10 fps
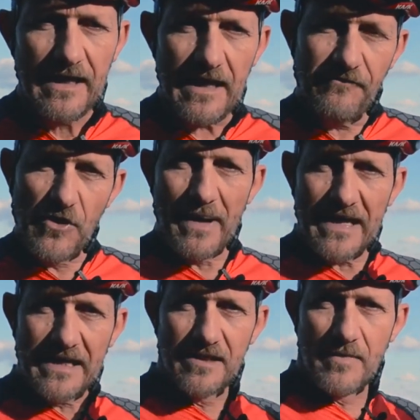if you're
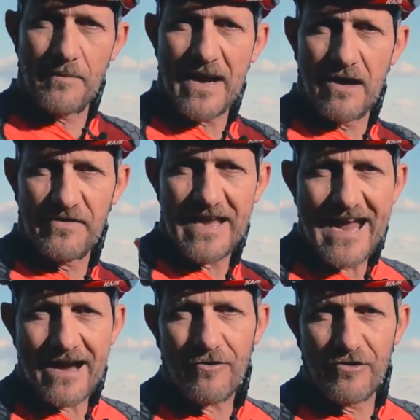making them up out of the
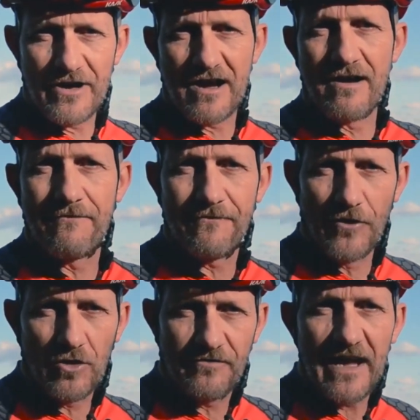hour and a half
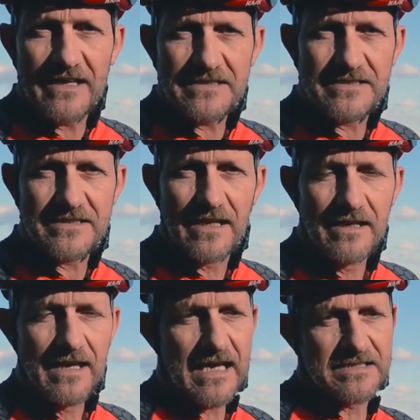flog fests,
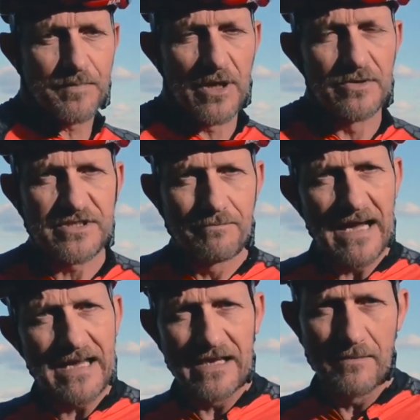as opposed to
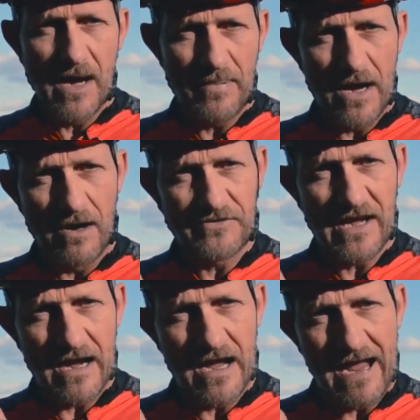making them up out
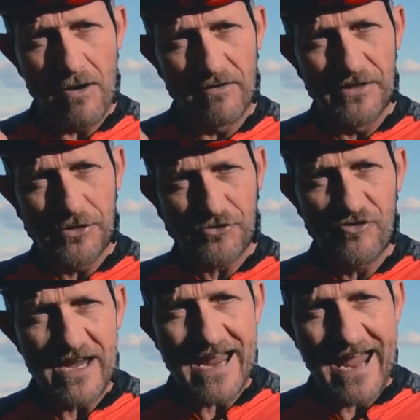of the
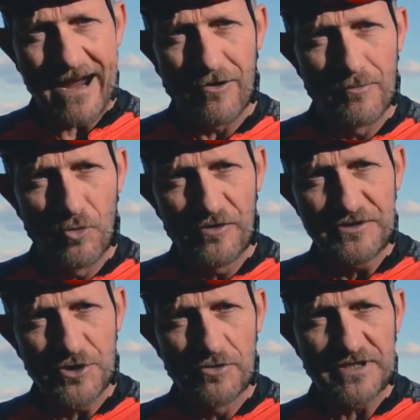3 hour more
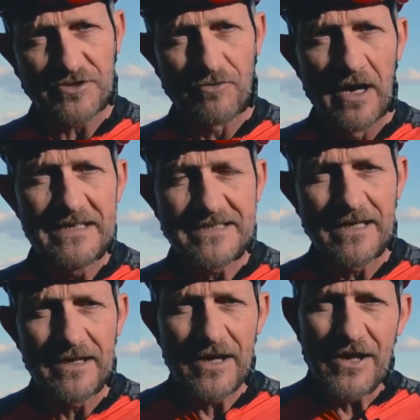endurance rides,
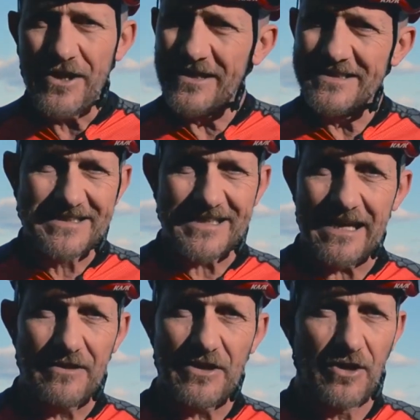you can
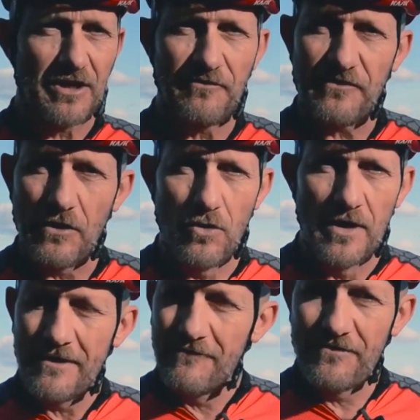see that you're going to feel
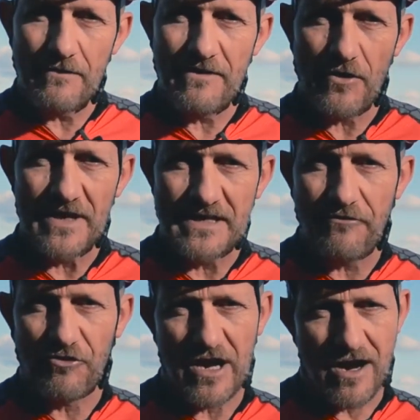very, very
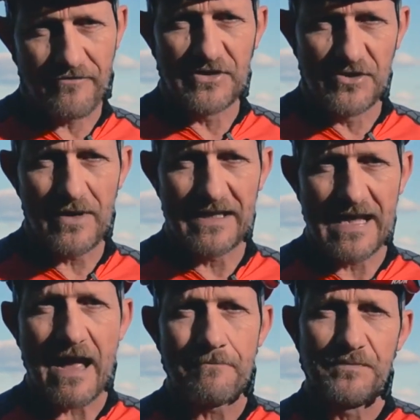different after doing
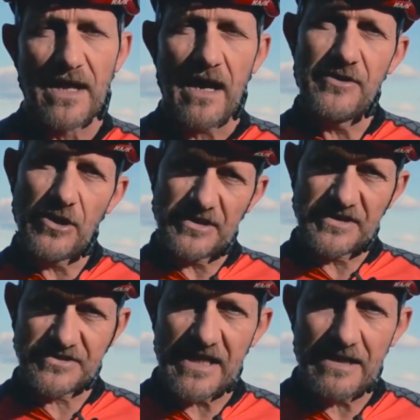that. And you're going to
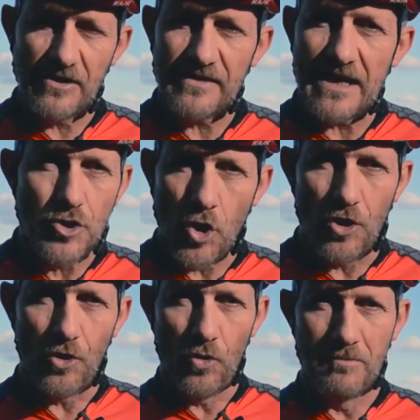see that they're not
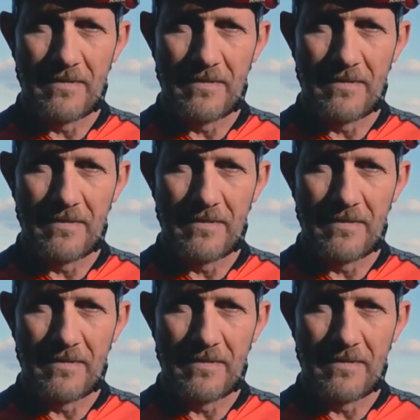all